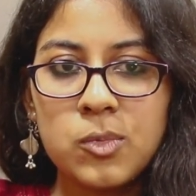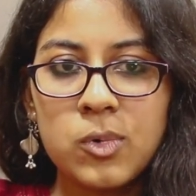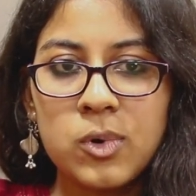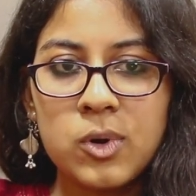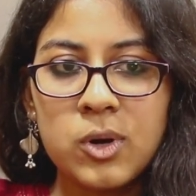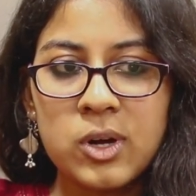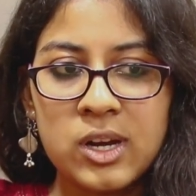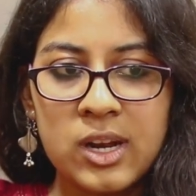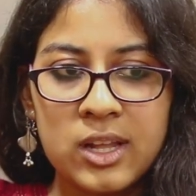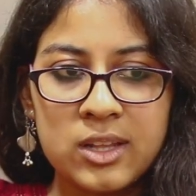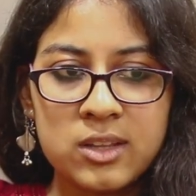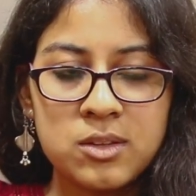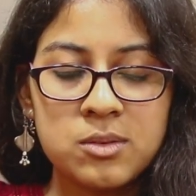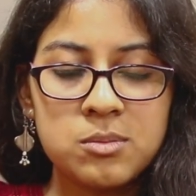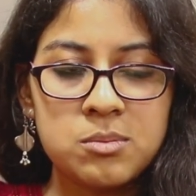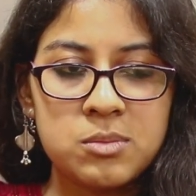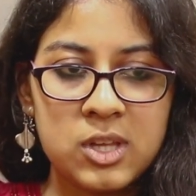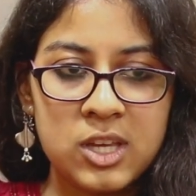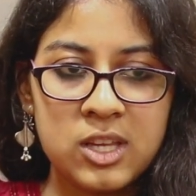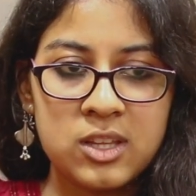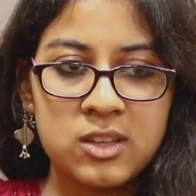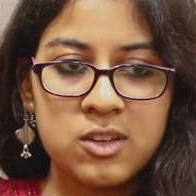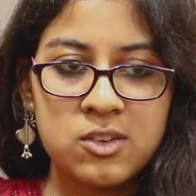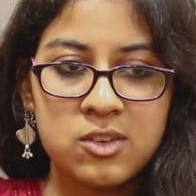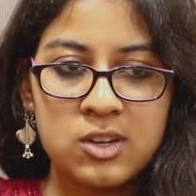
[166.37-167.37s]
another
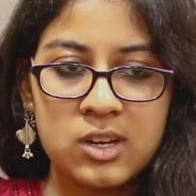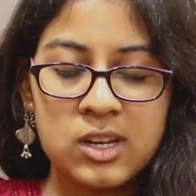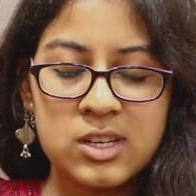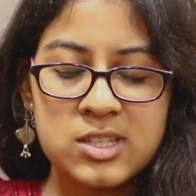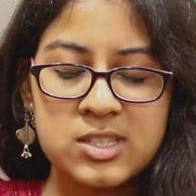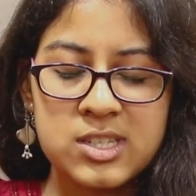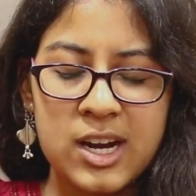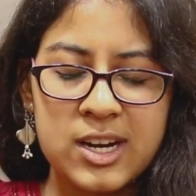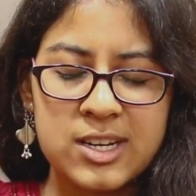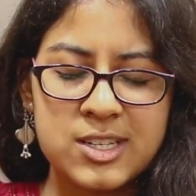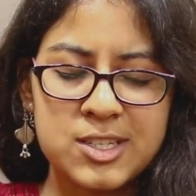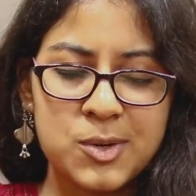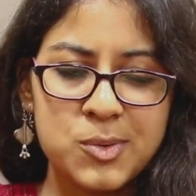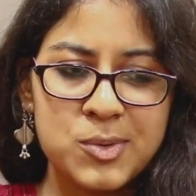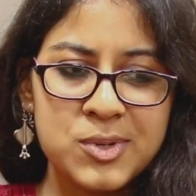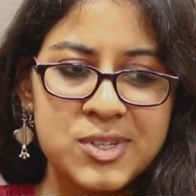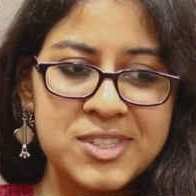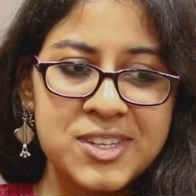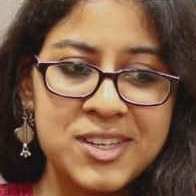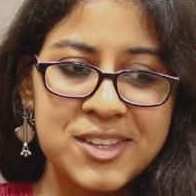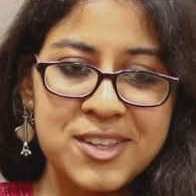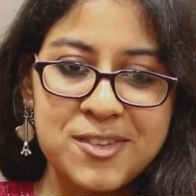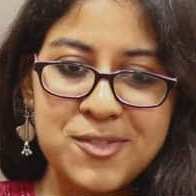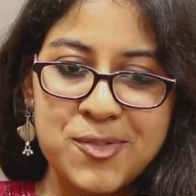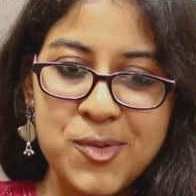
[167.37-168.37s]
thing that really stands out is
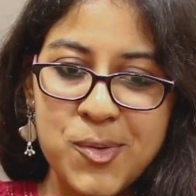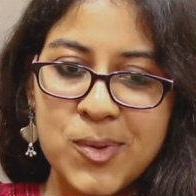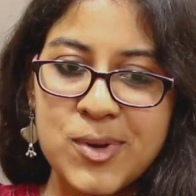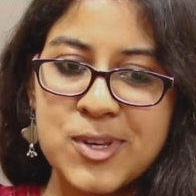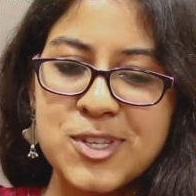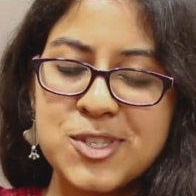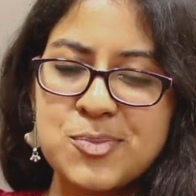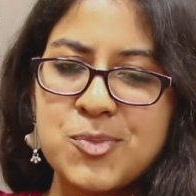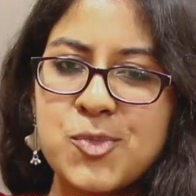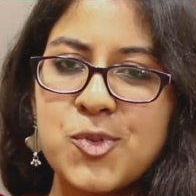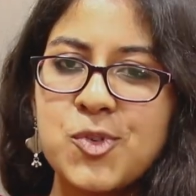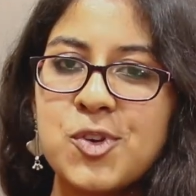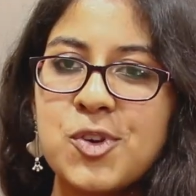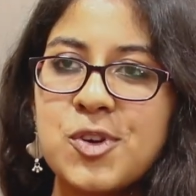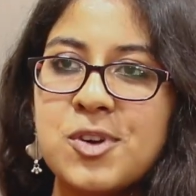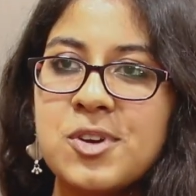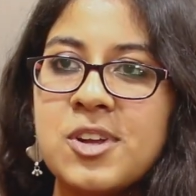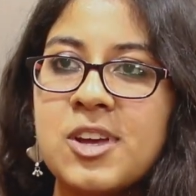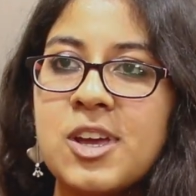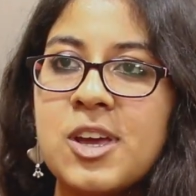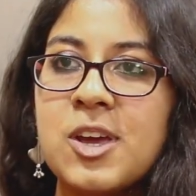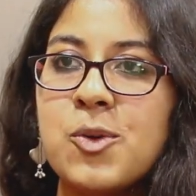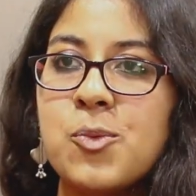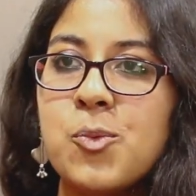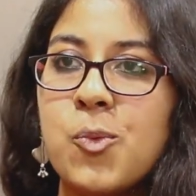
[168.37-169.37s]
that they focus more on
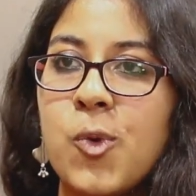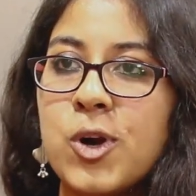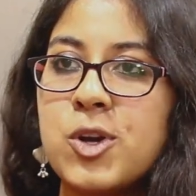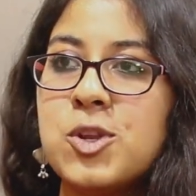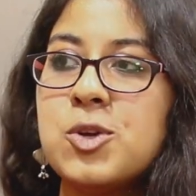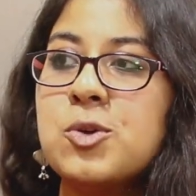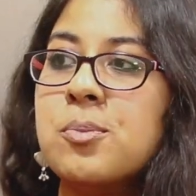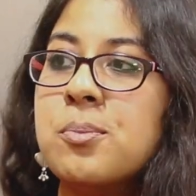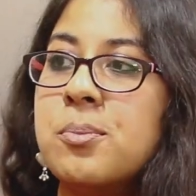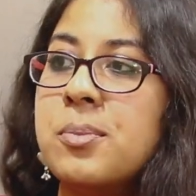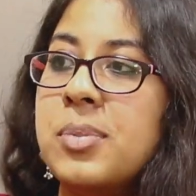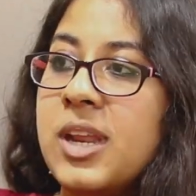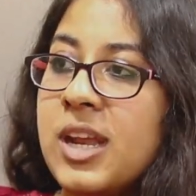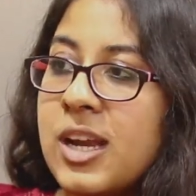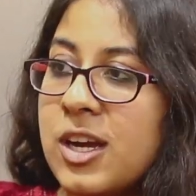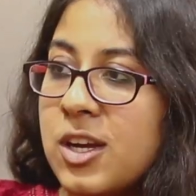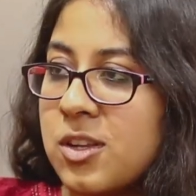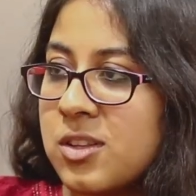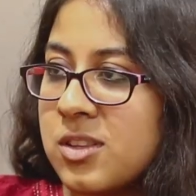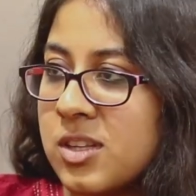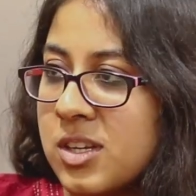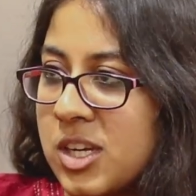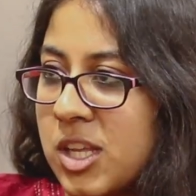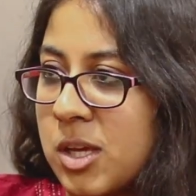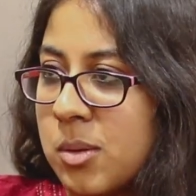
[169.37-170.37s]
what you bring to
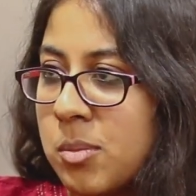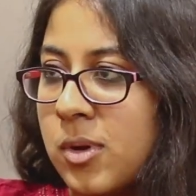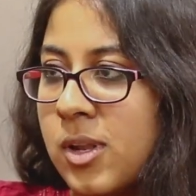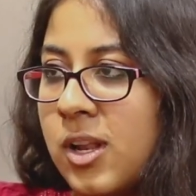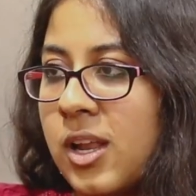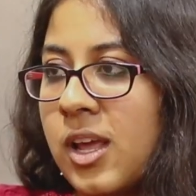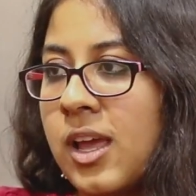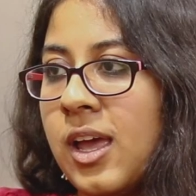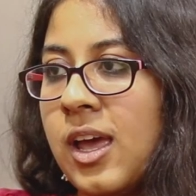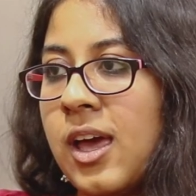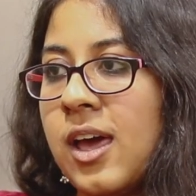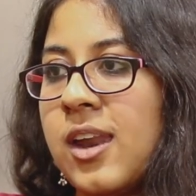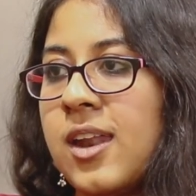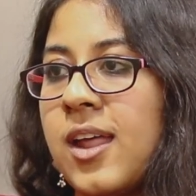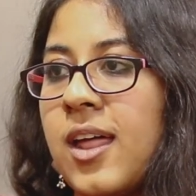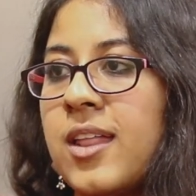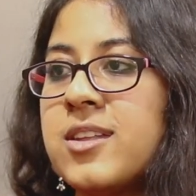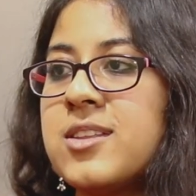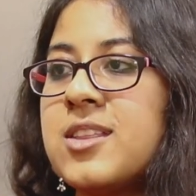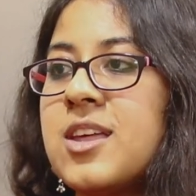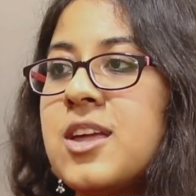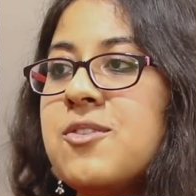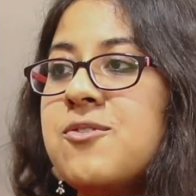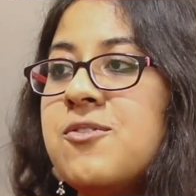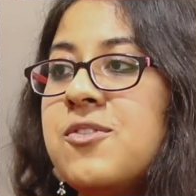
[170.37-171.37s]
the table rather
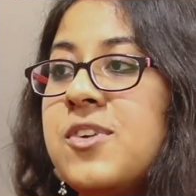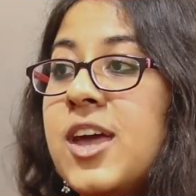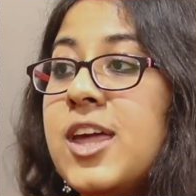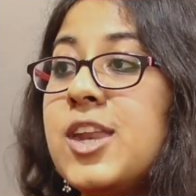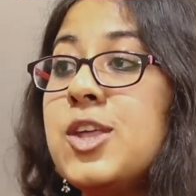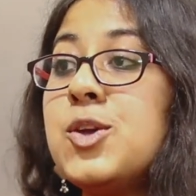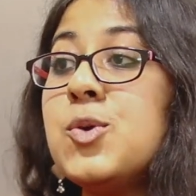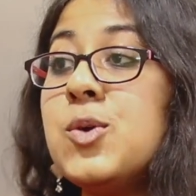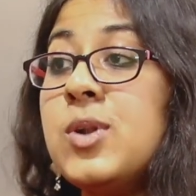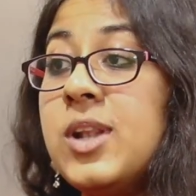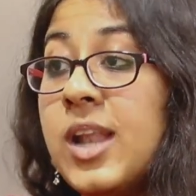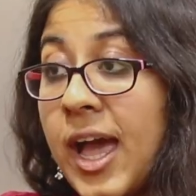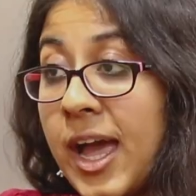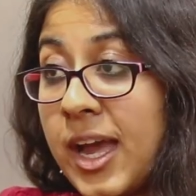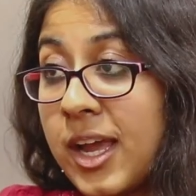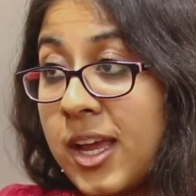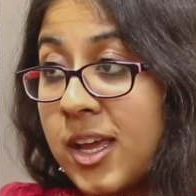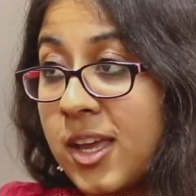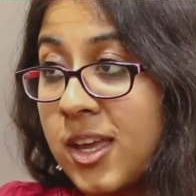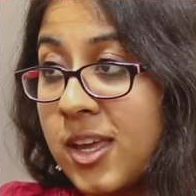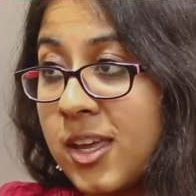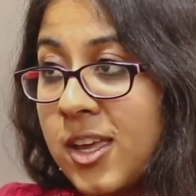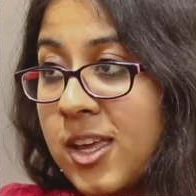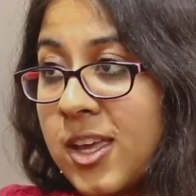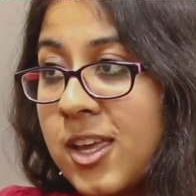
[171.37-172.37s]
than where you lack,